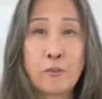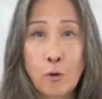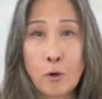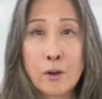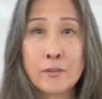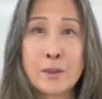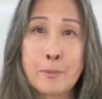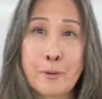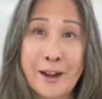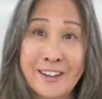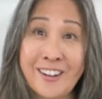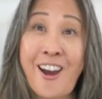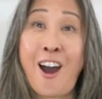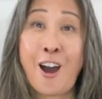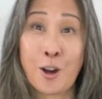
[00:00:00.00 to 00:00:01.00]
of the brand
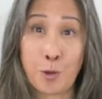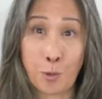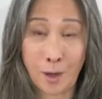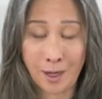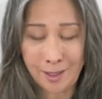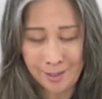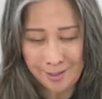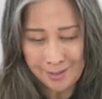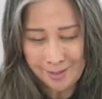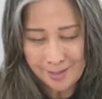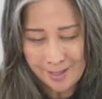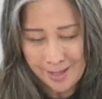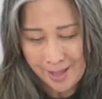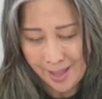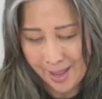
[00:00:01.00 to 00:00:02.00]
Aqua,
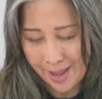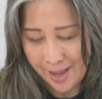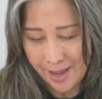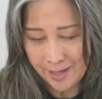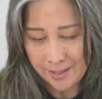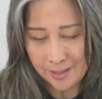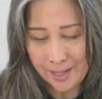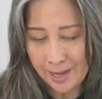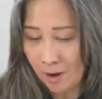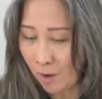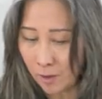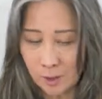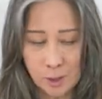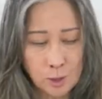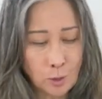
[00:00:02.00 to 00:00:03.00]
and they all
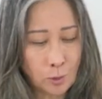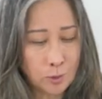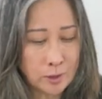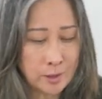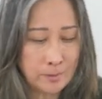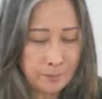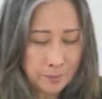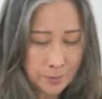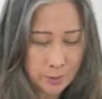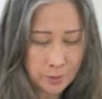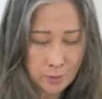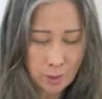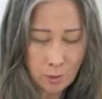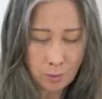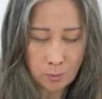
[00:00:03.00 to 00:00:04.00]
sold.
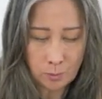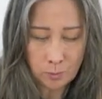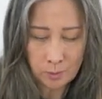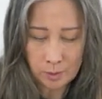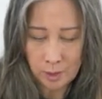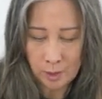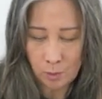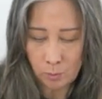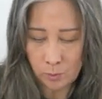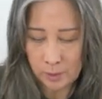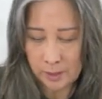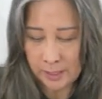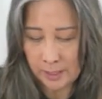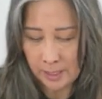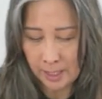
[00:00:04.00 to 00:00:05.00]
So, you know,
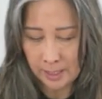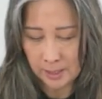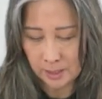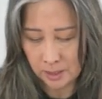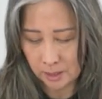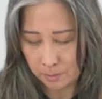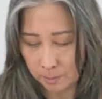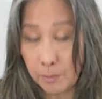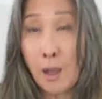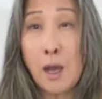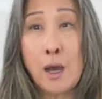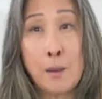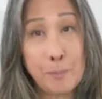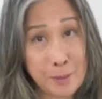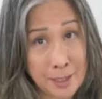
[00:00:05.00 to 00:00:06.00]
really nice
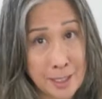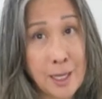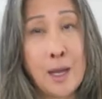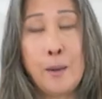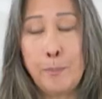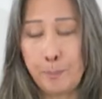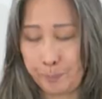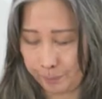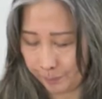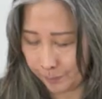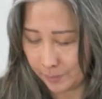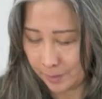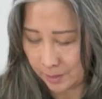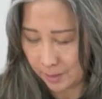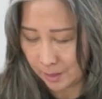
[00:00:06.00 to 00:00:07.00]
pickup.
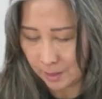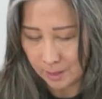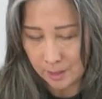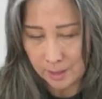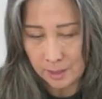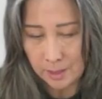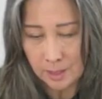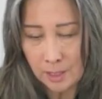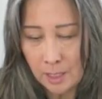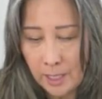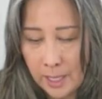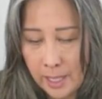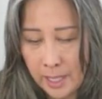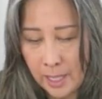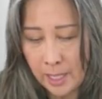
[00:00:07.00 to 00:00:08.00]

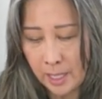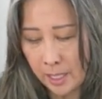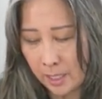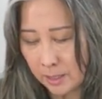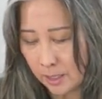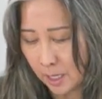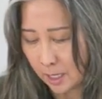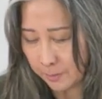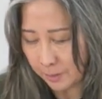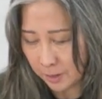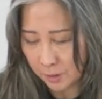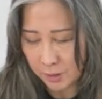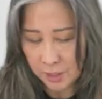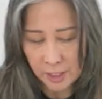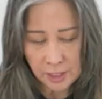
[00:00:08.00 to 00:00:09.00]
And I'm
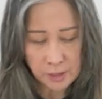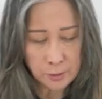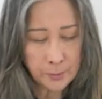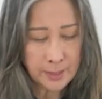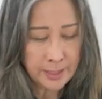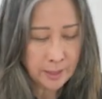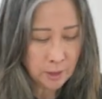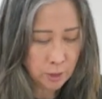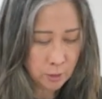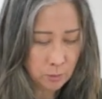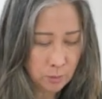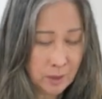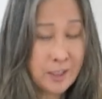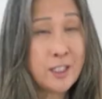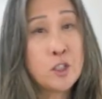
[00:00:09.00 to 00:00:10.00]
continuing to
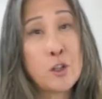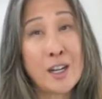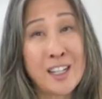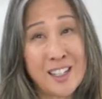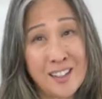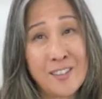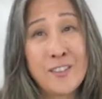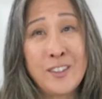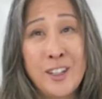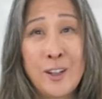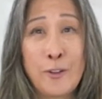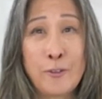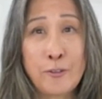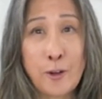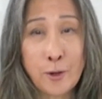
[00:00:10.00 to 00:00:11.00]
really try to, you know,
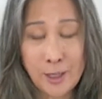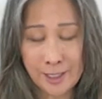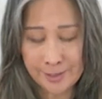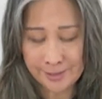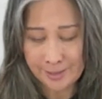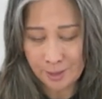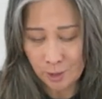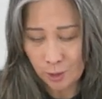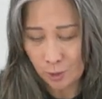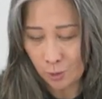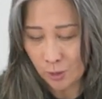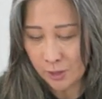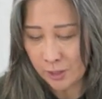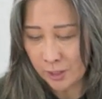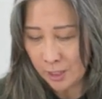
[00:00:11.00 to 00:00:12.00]
focus and
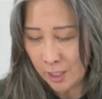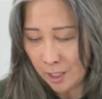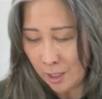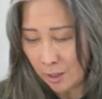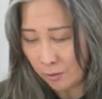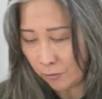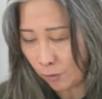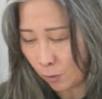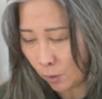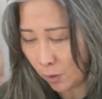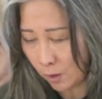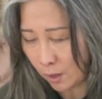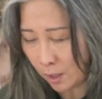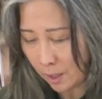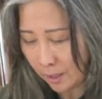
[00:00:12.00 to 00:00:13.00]
search
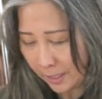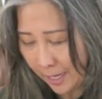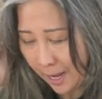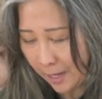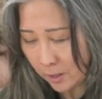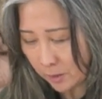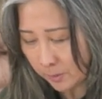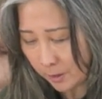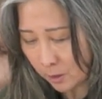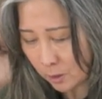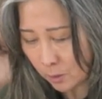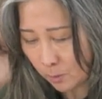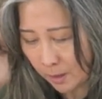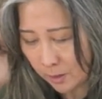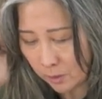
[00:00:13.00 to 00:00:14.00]
for cashmere
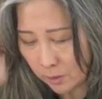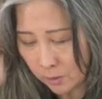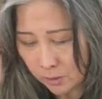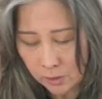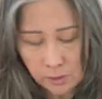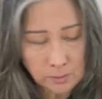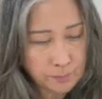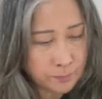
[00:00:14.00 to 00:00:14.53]
sweaters